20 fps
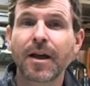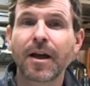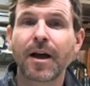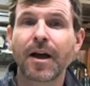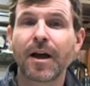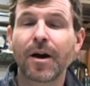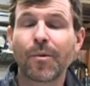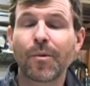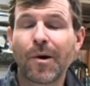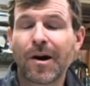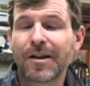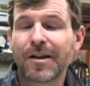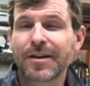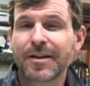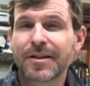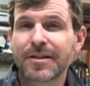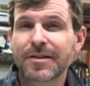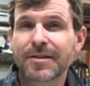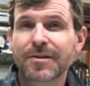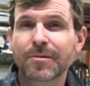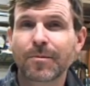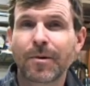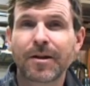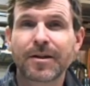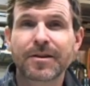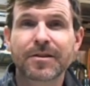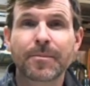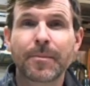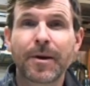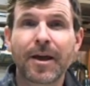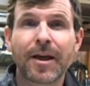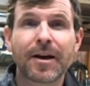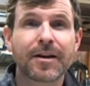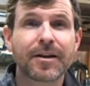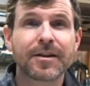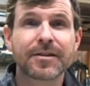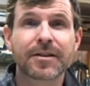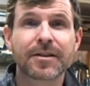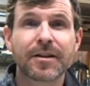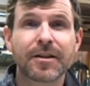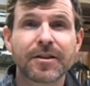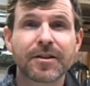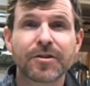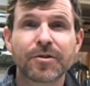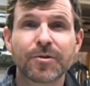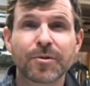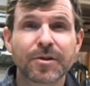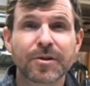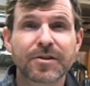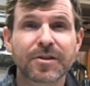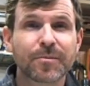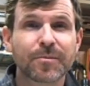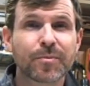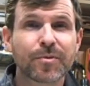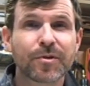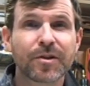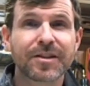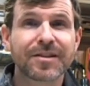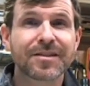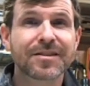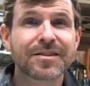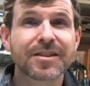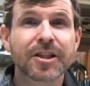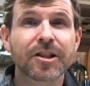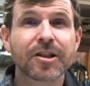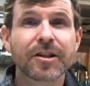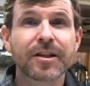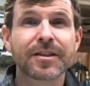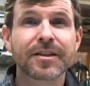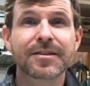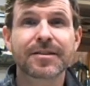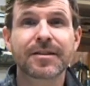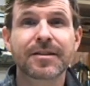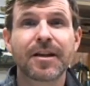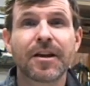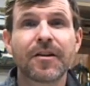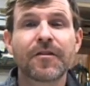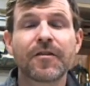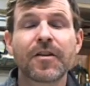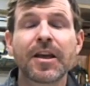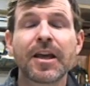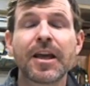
while he's a man and he's going to endure some pretty serious stuff,